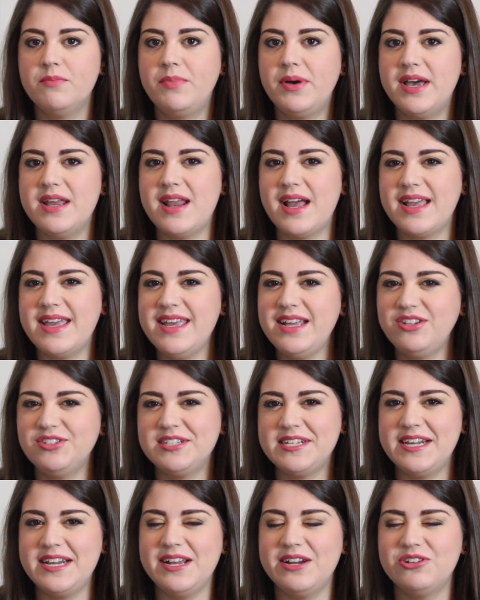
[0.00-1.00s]
But I can't
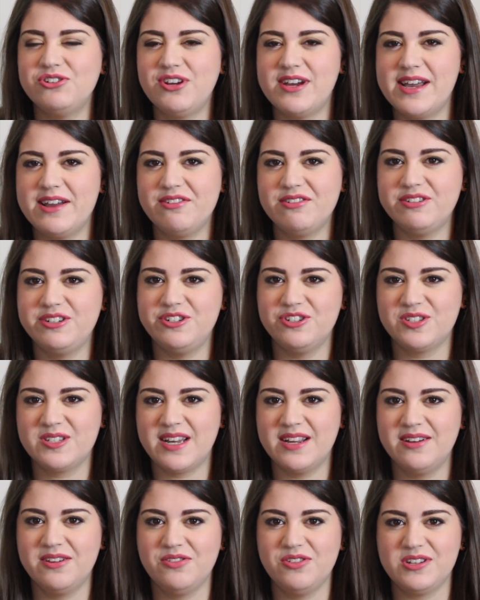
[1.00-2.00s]
just let it air dry or it just
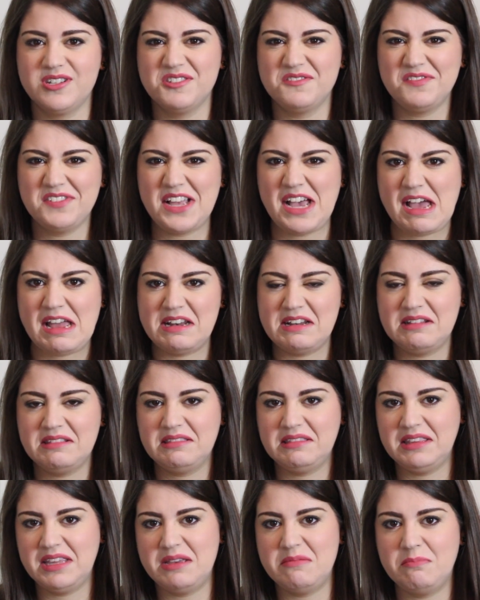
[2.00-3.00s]
kind of looks flat,
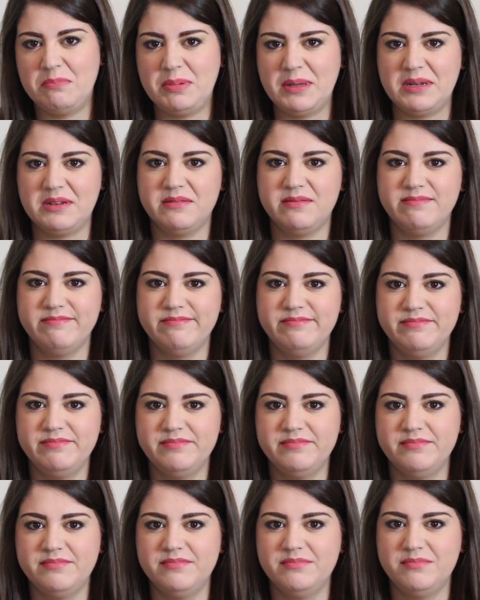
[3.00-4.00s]
limp, and
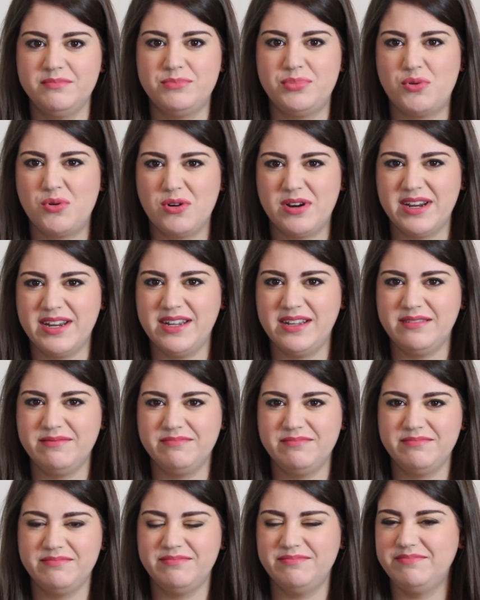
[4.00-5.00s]
boring.
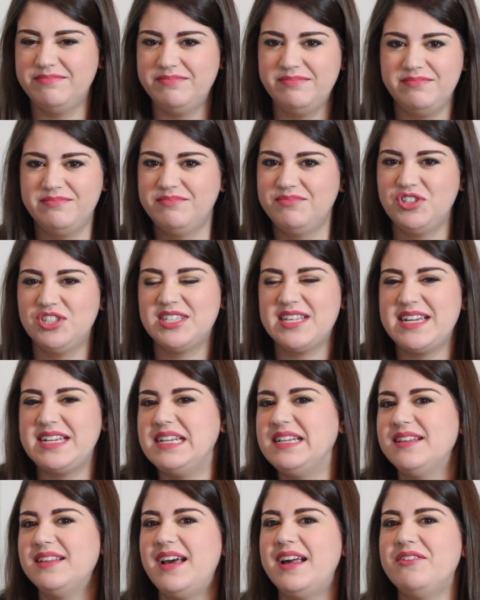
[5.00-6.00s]
Just like,
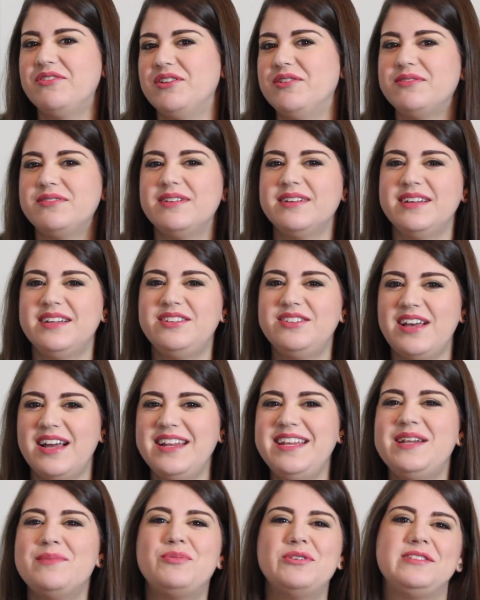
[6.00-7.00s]
I don't know, it,
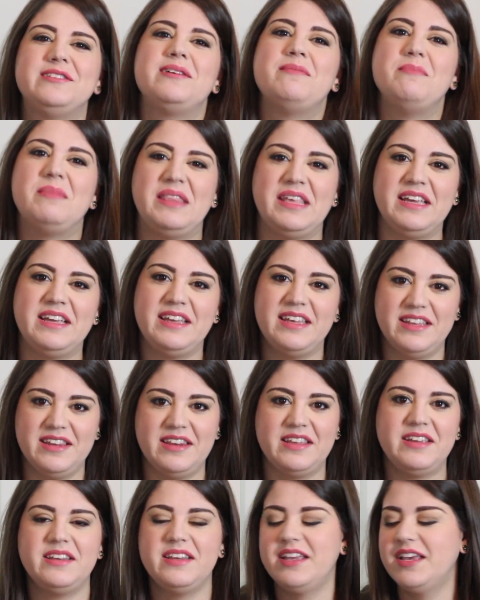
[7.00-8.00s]
I need to put something in
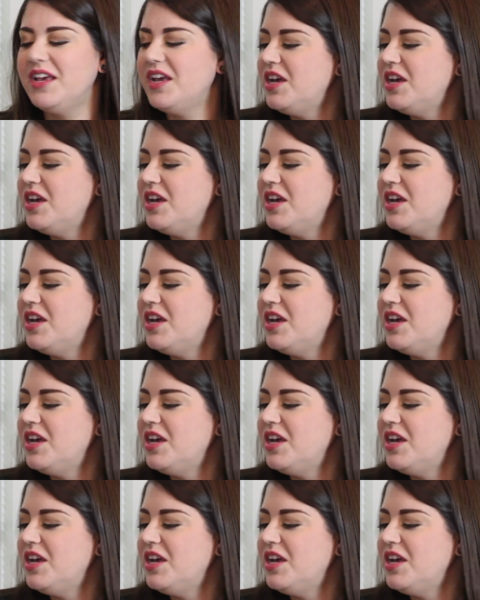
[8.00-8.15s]
it.